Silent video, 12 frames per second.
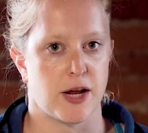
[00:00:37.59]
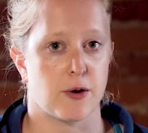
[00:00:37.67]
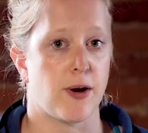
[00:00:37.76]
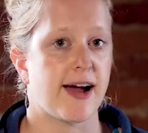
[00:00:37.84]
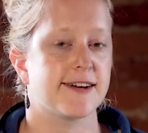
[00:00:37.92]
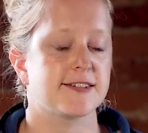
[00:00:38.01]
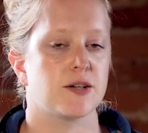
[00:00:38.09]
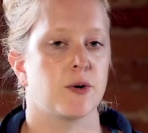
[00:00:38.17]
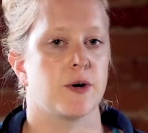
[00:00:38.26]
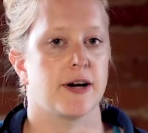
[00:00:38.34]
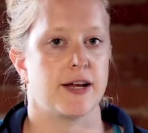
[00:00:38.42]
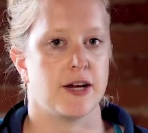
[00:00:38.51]
Nic Wax
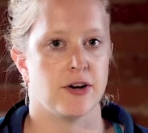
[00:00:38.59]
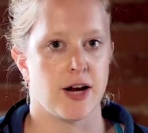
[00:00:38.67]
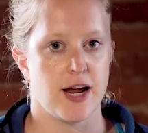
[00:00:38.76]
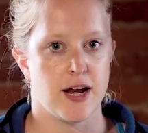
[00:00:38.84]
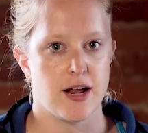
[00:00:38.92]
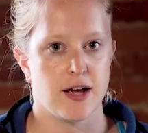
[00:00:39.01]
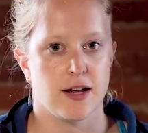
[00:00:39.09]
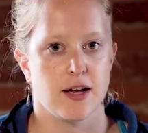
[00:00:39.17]
or Gear Aid.